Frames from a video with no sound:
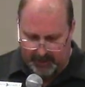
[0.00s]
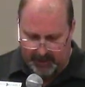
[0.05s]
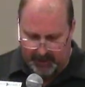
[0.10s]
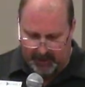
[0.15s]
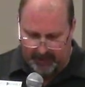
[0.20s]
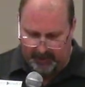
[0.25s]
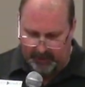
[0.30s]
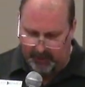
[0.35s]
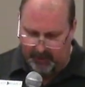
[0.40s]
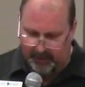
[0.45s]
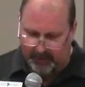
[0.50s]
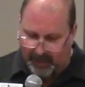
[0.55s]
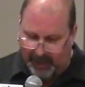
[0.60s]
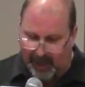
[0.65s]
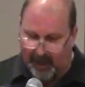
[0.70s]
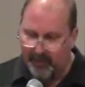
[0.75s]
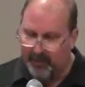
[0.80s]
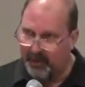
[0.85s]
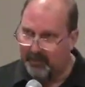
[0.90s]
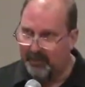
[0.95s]
If you have
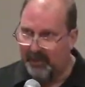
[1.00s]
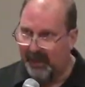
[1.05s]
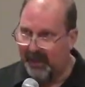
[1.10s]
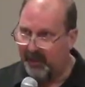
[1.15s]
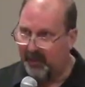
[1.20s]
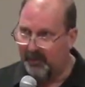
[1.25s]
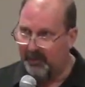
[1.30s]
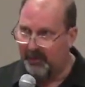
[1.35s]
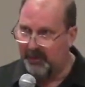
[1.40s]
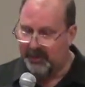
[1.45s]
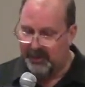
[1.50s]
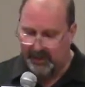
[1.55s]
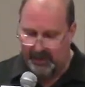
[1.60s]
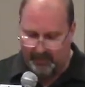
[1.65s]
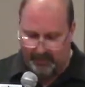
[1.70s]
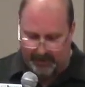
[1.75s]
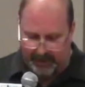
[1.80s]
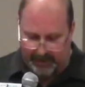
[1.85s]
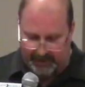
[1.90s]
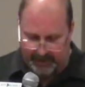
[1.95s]
not been by the
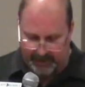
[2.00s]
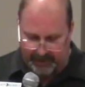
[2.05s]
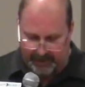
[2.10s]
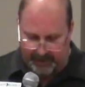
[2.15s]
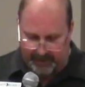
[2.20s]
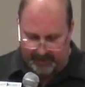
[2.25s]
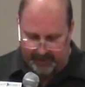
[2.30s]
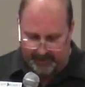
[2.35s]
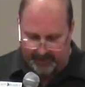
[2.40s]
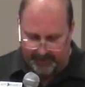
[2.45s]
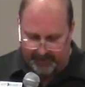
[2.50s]
museum lately,